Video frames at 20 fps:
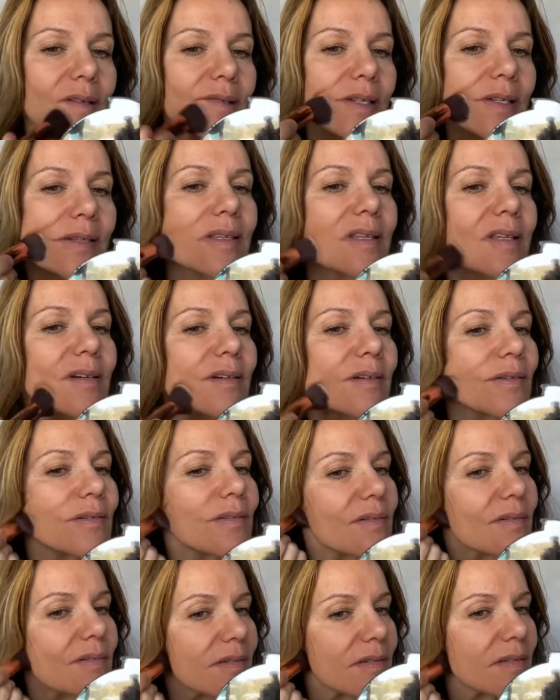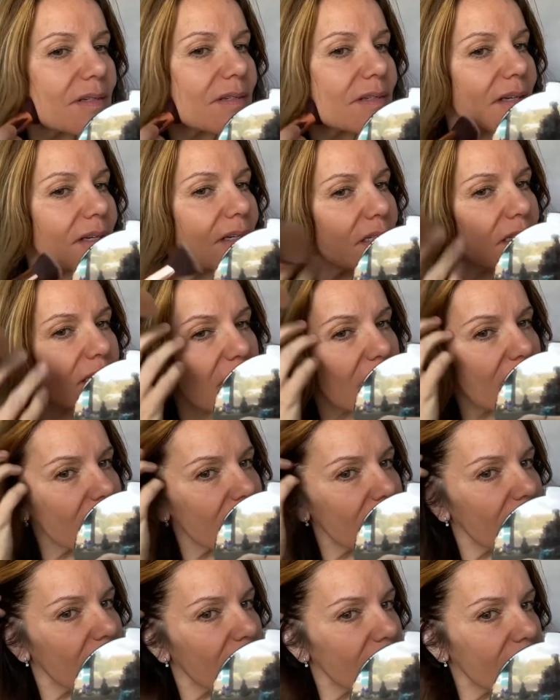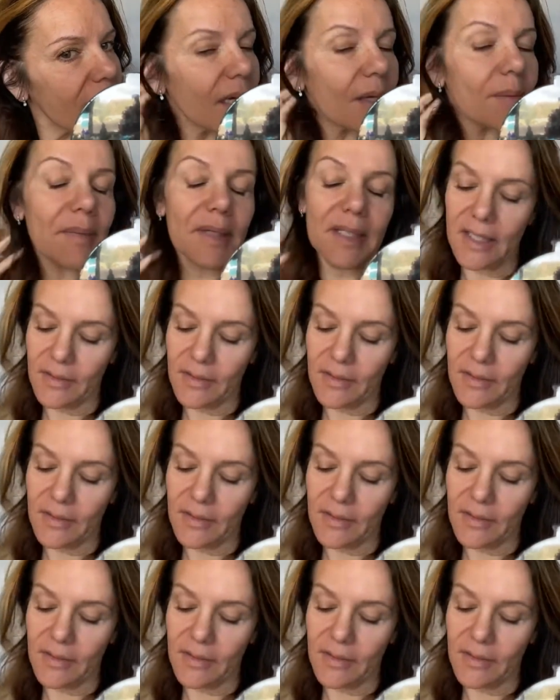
So, uh, I mean,